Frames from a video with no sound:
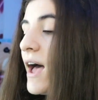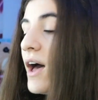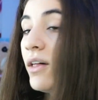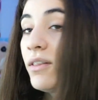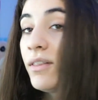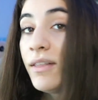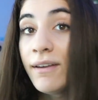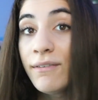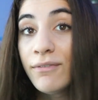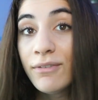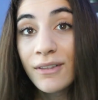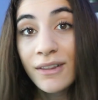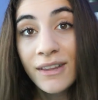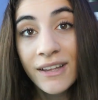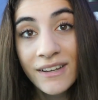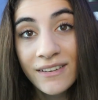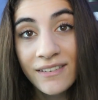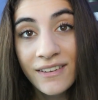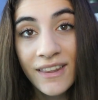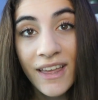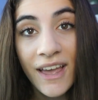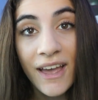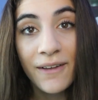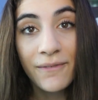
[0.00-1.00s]
I'll leave the link
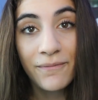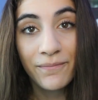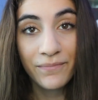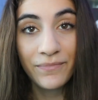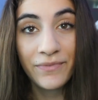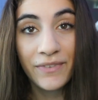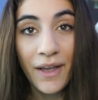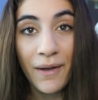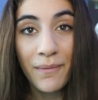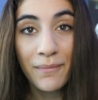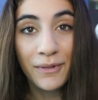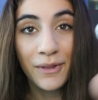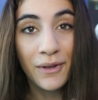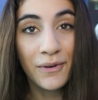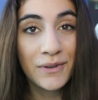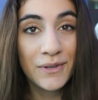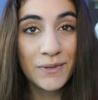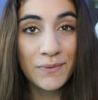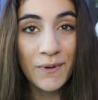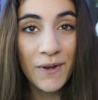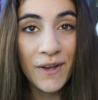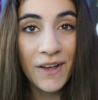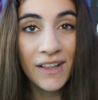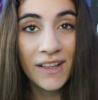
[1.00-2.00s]
to that down below
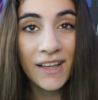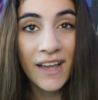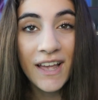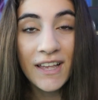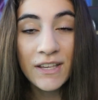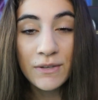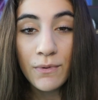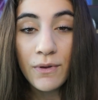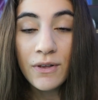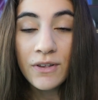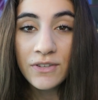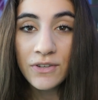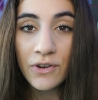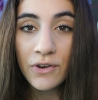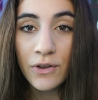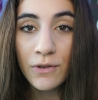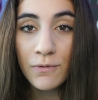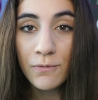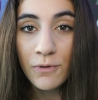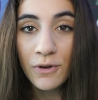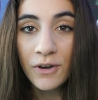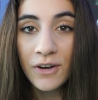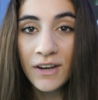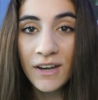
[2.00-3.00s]
as well as our
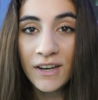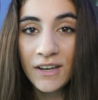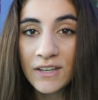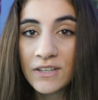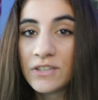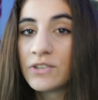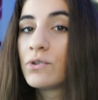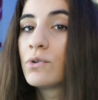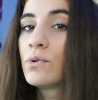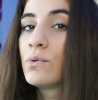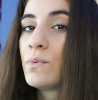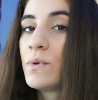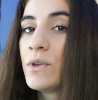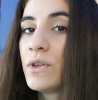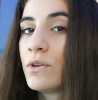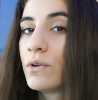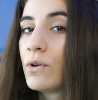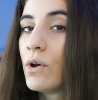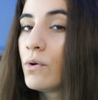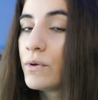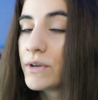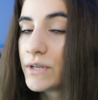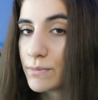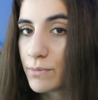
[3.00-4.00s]
community Discord, where you
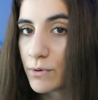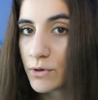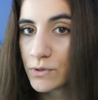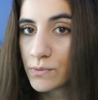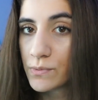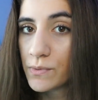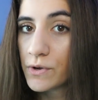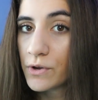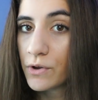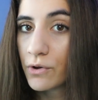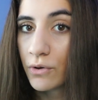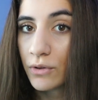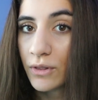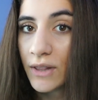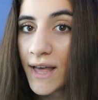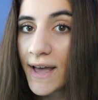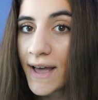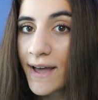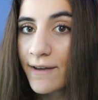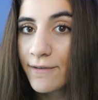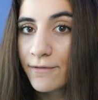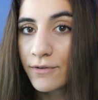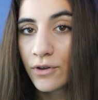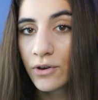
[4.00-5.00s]
can always post where you go
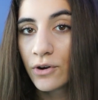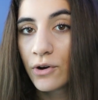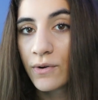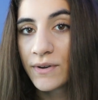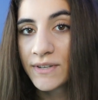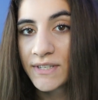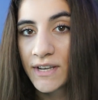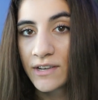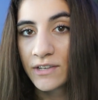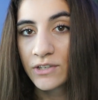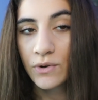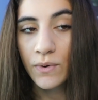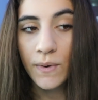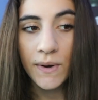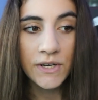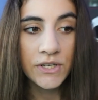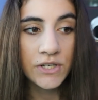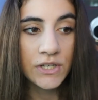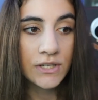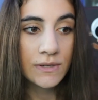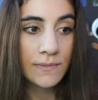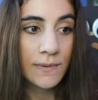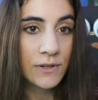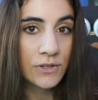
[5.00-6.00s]
live. You can always ask
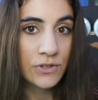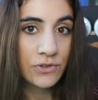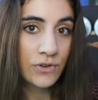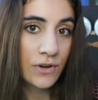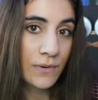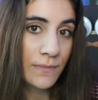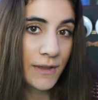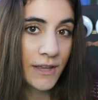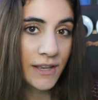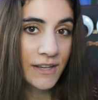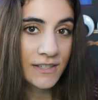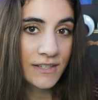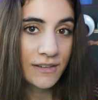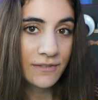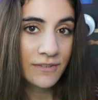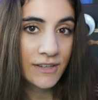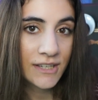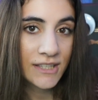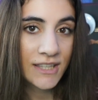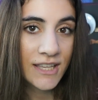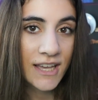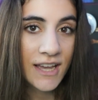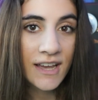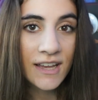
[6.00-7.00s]
questions about streaming and stuff
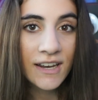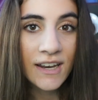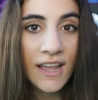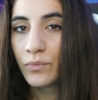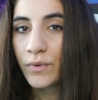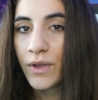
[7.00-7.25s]
like that.